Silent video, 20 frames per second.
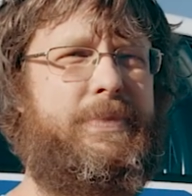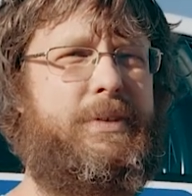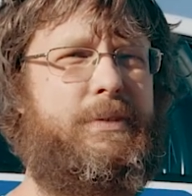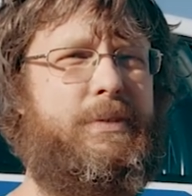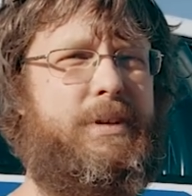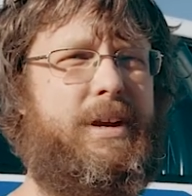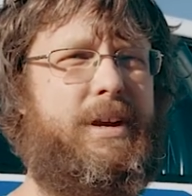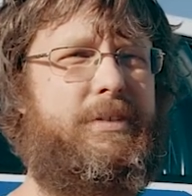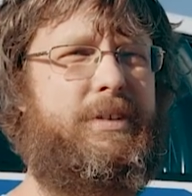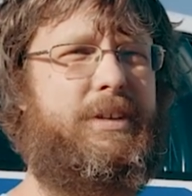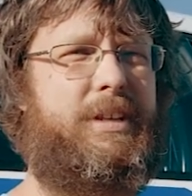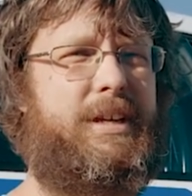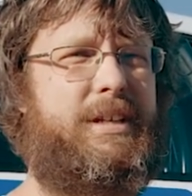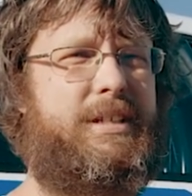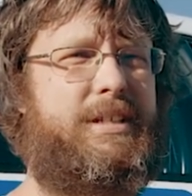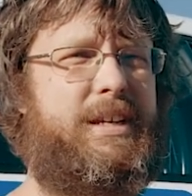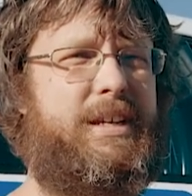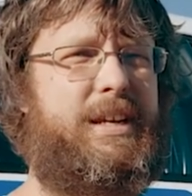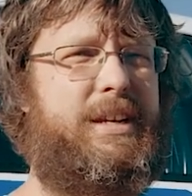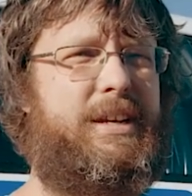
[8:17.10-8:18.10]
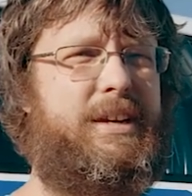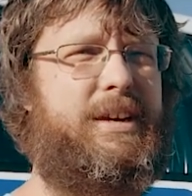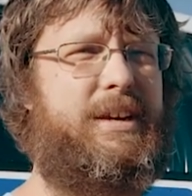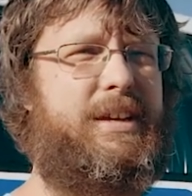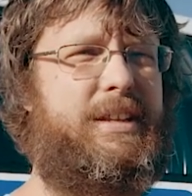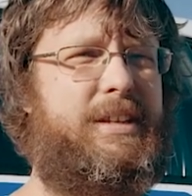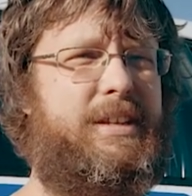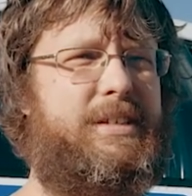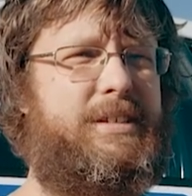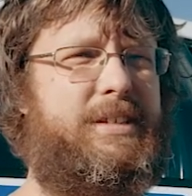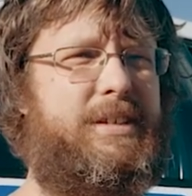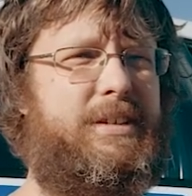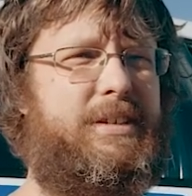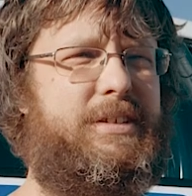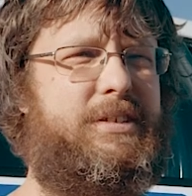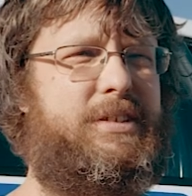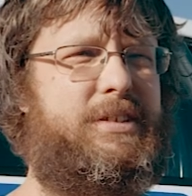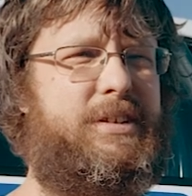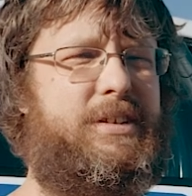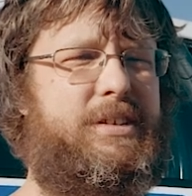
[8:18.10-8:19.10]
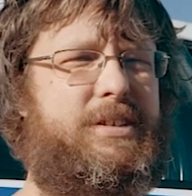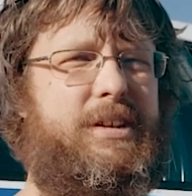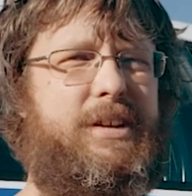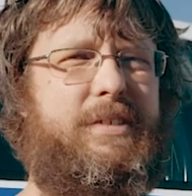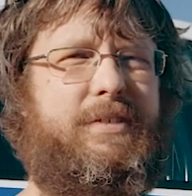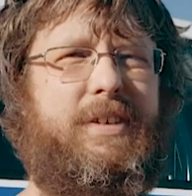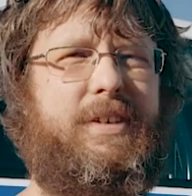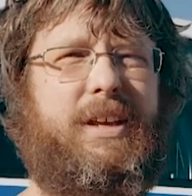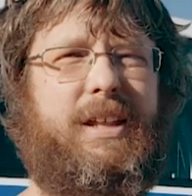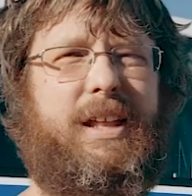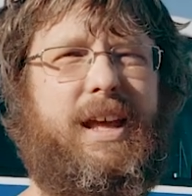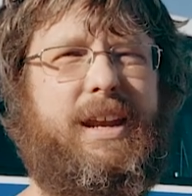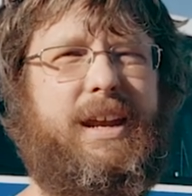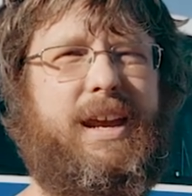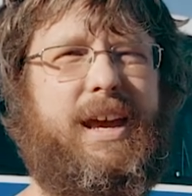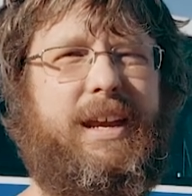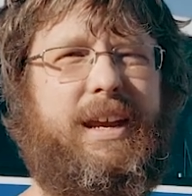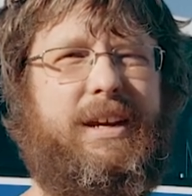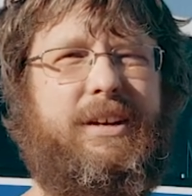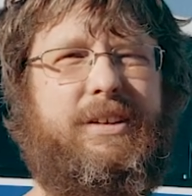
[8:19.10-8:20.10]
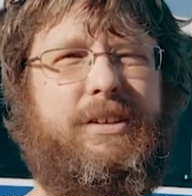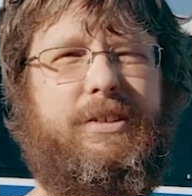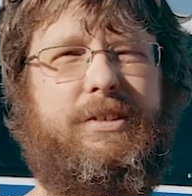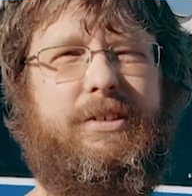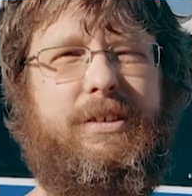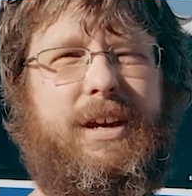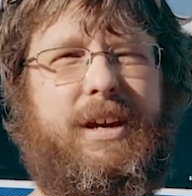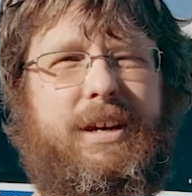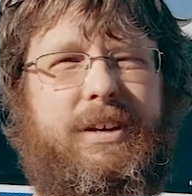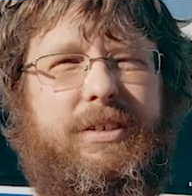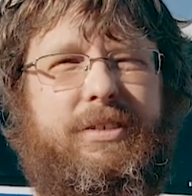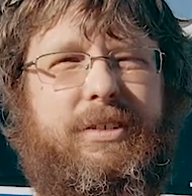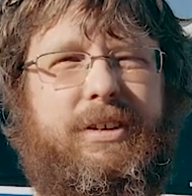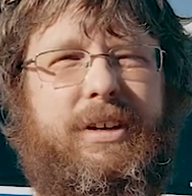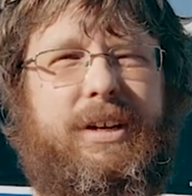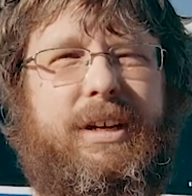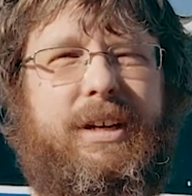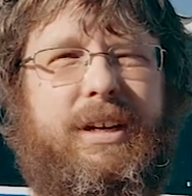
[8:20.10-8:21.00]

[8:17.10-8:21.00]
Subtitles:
When everything's said and done, this one should shift at like 92, 93.